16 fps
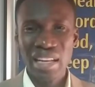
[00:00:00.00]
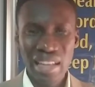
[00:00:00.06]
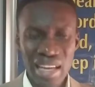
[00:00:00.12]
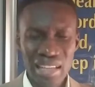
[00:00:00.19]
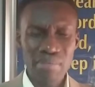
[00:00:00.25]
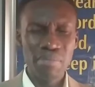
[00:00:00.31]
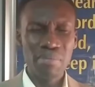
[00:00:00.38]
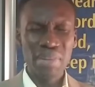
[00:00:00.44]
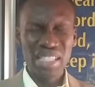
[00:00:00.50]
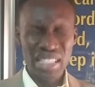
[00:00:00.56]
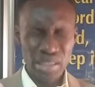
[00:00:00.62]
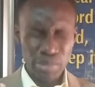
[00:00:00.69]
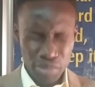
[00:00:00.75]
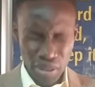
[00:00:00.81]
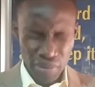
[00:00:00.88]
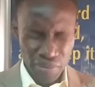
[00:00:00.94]
Let mercy
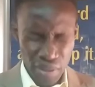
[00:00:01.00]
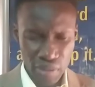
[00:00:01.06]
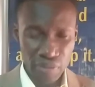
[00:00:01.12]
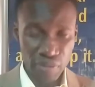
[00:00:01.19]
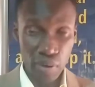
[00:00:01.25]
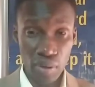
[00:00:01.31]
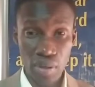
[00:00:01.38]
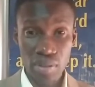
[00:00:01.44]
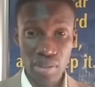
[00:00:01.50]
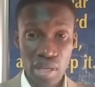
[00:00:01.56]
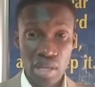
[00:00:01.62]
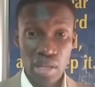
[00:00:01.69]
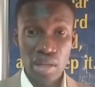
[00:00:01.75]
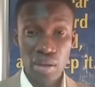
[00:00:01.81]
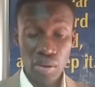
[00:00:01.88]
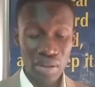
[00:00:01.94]
prevail for us.
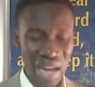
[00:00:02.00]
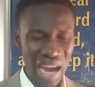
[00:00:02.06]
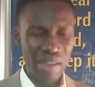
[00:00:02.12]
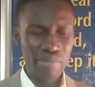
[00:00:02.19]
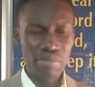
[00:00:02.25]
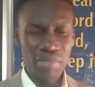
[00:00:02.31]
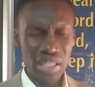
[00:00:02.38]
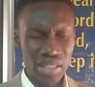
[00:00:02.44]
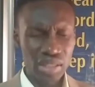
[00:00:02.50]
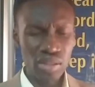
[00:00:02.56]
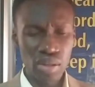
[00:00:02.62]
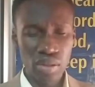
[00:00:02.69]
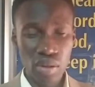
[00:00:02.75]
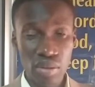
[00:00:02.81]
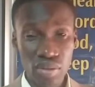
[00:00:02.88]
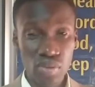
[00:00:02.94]
Lord, have mercy
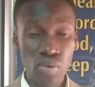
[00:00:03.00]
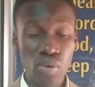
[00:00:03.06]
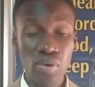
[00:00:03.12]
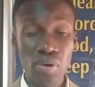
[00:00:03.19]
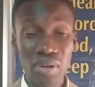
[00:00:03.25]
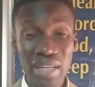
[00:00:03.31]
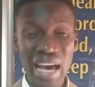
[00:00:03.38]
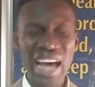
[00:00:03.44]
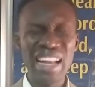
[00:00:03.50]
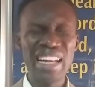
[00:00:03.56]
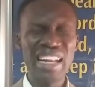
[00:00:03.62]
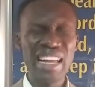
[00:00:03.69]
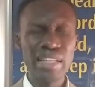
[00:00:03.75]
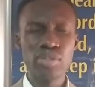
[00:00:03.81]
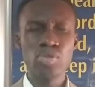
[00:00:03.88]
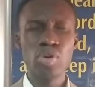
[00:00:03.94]
on us, O God, and
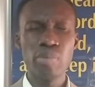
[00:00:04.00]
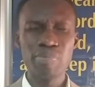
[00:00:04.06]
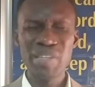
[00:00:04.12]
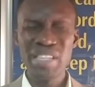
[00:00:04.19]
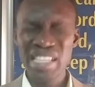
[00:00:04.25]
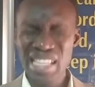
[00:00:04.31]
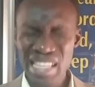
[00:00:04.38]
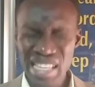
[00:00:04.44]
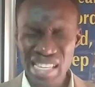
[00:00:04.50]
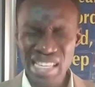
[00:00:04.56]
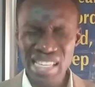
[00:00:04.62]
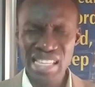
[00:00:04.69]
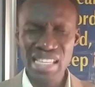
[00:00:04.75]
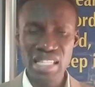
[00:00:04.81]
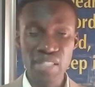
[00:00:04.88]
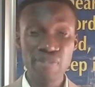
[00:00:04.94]
let your
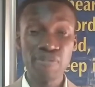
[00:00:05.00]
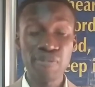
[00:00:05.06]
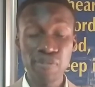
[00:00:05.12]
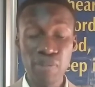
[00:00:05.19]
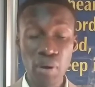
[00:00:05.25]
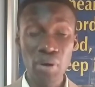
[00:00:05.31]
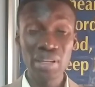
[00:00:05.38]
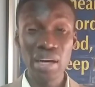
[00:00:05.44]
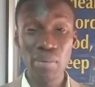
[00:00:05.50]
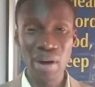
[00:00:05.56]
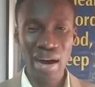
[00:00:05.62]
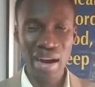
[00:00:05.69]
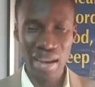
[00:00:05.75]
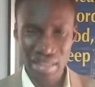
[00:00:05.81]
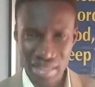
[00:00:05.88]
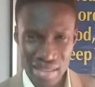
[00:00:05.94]
peace flood our
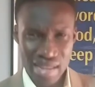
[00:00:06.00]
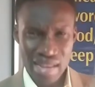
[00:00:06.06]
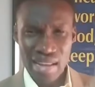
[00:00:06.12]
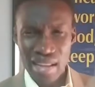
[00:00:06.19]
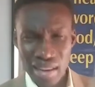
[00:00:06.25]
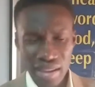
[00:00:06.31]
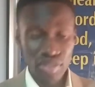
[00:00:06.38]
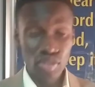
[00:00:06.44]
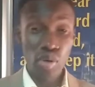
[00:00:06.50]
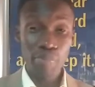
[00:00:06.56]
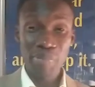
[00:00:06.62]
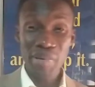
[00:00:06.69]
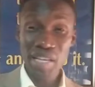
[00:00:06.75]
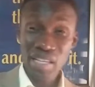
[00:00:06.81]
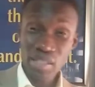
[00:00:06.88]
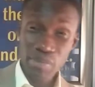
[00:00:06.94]
hearts. Let your
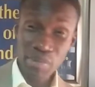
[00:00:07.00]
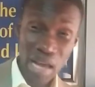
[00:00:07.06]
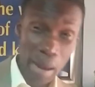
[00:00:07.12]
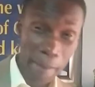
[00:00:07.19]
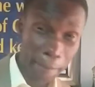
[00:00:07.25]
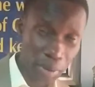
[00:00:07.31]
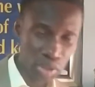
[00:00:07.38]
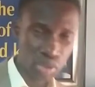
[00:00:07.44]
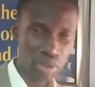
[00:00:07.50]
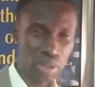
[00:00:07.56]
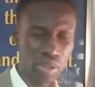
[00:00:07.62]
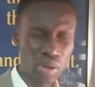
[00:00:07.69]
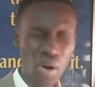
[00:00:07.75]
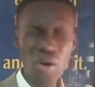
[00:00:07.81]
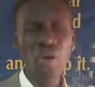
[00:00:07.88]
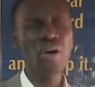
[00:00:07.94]
peace be our portion in
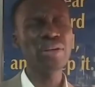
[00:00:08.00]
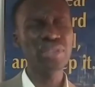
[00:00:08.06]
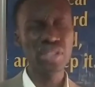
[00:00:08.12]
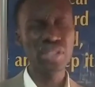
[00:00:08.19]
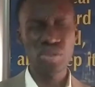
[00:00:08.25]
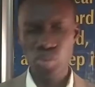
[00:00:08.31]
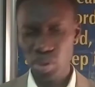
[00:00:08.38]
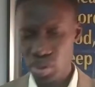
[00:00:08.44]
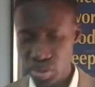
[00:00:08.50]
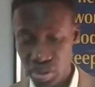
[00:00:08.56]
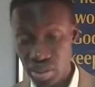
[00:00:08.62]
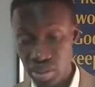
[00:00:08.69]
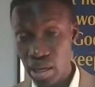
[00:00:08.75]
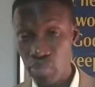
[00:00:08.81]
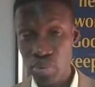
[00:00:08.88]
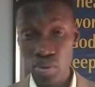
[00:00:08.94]
all situations
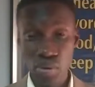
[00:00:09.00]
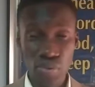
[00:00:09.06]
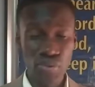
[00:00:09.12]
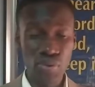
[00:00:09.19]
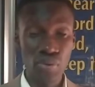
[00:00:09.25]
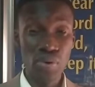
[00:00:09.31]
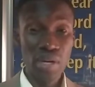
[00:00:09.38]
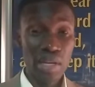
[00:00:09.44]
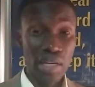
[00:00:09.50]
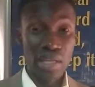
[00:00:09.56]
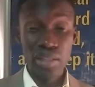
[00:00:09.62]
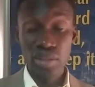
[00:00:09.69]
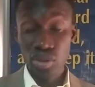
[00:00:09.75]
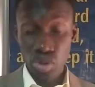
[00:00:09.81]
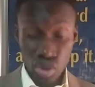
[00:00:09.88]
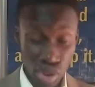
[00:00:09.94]
that we go through.
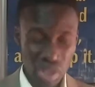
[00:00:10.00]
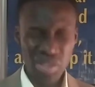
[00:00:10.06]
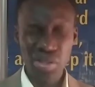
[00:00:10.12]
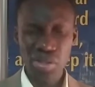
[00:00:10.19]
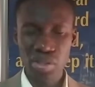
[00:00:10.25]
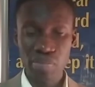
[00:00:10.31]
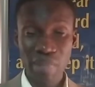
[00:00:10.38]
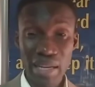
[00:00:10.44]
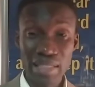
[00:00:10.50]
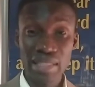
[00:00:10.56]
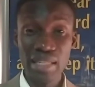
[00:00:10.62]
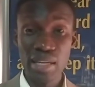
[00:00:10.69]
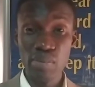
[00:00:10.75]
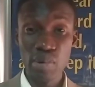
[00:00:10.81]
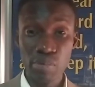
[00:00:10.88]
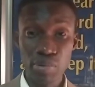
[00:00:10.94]
In Jesus' mighty
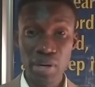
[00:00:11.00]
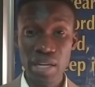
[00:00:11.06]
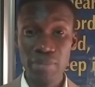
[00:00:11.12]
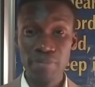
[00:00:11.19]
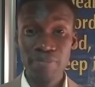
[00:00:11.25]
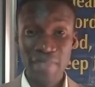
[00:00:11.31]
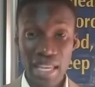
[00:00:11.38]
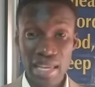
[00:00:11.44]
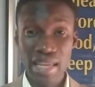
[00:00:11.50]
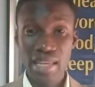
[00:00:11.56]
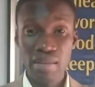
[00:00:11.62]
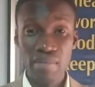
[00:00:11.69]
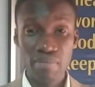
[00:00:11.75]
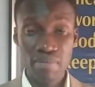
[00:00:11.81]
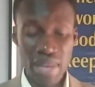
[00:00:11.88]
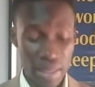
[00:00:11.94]
name we pray.
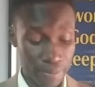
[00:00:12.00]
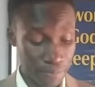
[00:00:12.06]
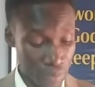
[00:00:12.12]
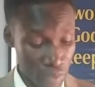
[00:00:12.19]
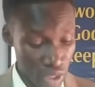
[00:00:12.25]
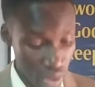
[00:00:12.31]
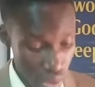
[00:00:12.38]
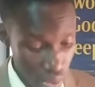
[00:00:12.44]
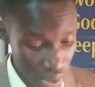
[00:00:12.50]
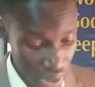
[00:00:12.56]
Amen. You